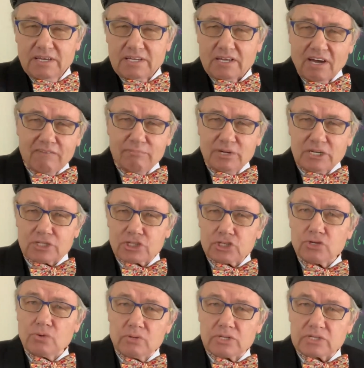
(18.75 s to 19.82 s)
Now, I've been a
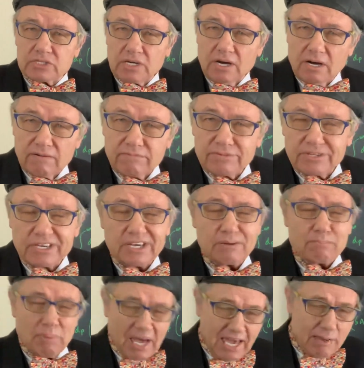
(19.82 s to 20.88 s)
student of the
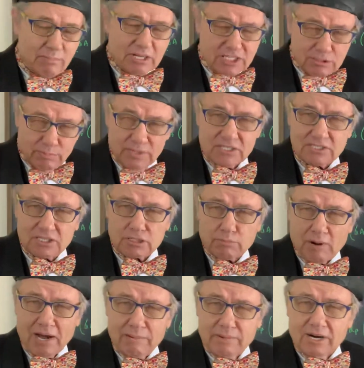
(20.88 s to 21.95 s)
payments business
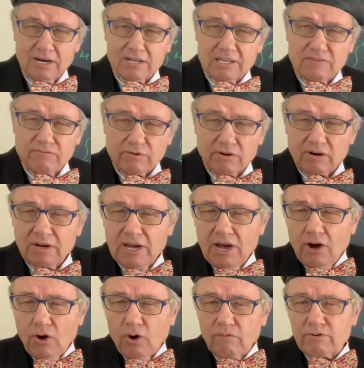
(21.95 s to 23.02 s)
primarily for
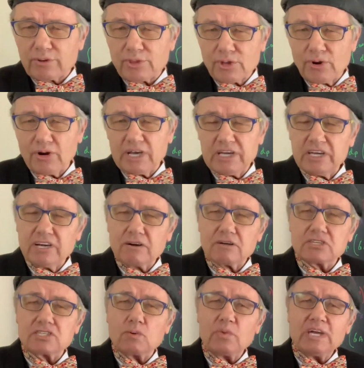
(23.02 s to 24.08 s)
over 30
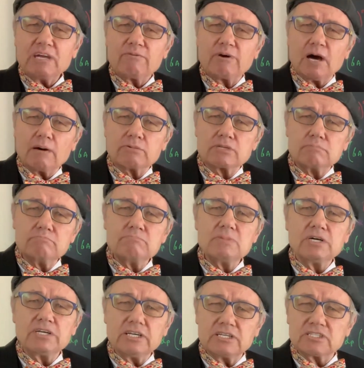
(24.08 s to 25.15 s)
years, and we have helped
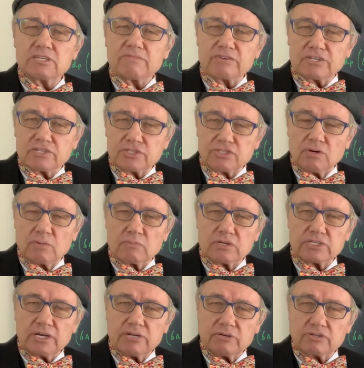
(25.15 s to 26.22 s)
millions of
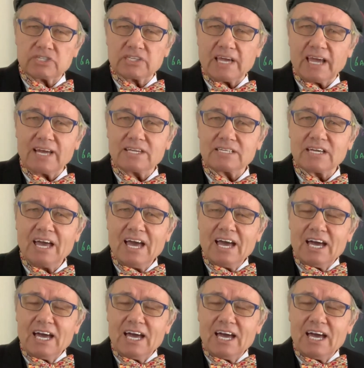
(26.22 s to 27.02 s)
consumers understand